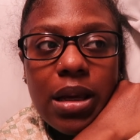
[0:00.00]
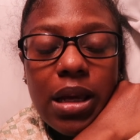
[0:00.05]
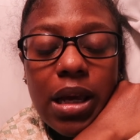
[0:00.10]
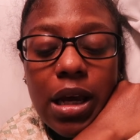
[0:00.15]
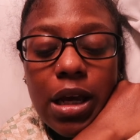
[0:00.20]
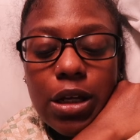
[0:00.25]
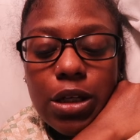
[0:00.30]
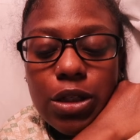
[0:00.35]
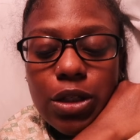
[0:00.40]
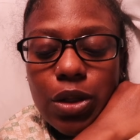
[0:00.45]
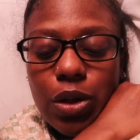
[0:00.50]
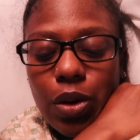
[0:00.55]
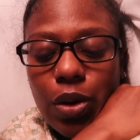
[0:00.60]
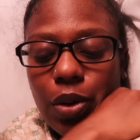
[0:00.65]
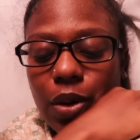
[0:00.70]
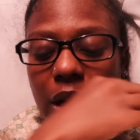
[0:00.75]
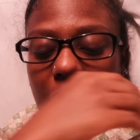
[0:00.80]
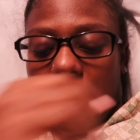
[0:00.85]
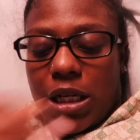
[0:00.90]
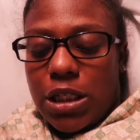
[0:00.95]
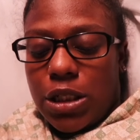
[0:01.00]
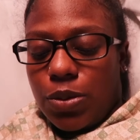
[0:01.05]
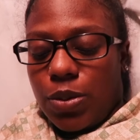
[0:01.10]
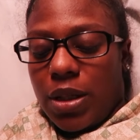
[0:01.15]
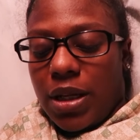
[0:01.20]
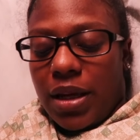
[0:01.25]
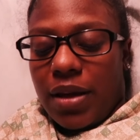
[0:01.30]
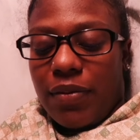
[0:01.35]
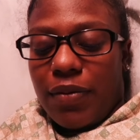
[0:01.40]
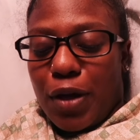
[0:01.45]
yeah, so I just
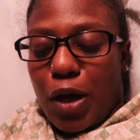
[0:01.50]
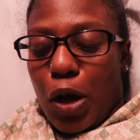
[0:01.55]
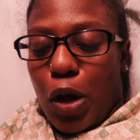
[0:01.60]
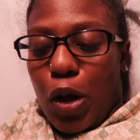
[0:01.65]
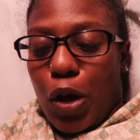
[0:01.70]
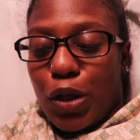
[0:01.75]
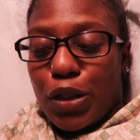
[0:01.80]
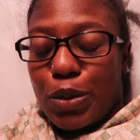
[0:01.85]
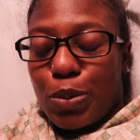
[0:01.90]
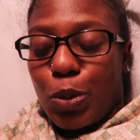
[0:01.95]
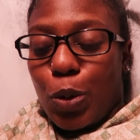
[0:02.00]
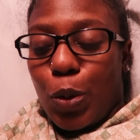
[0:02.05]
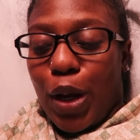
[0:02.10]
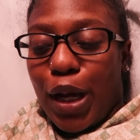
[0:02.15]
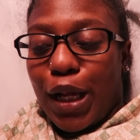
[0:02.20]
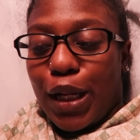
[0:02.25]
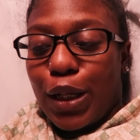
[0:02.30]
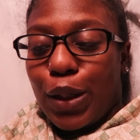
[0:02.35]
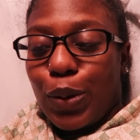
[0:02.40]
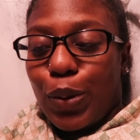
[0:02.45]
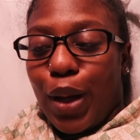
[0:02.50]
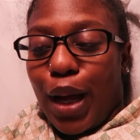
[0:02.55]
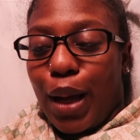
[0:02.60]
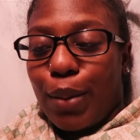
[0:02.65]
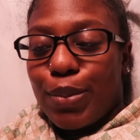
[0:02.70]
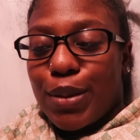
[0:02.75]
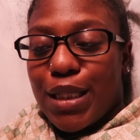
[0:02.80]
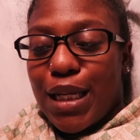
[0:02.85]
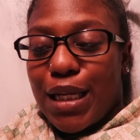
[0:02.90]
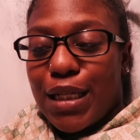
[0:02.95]
want to give you all some quick little
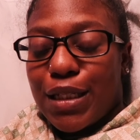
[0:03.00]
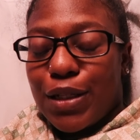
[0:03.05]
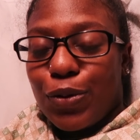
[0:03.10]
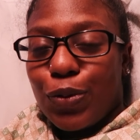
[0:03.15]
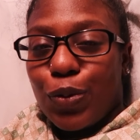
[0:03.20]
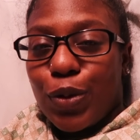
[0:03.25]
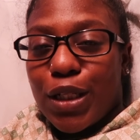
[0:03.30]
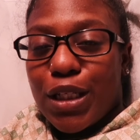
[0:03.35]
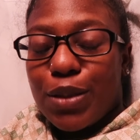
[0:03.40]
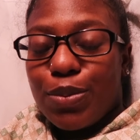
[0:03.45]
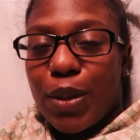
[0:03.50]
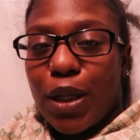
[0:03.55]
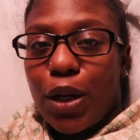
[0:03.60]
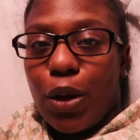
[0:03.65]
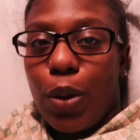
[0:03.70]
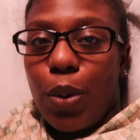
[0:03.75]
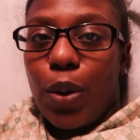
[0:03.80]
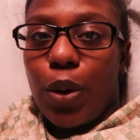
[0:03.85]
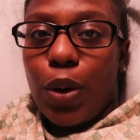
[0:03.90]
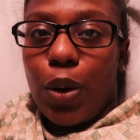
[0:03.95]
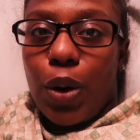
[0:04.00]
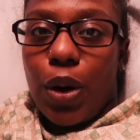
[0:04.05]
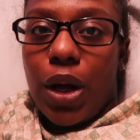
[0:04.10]
updates of what's been going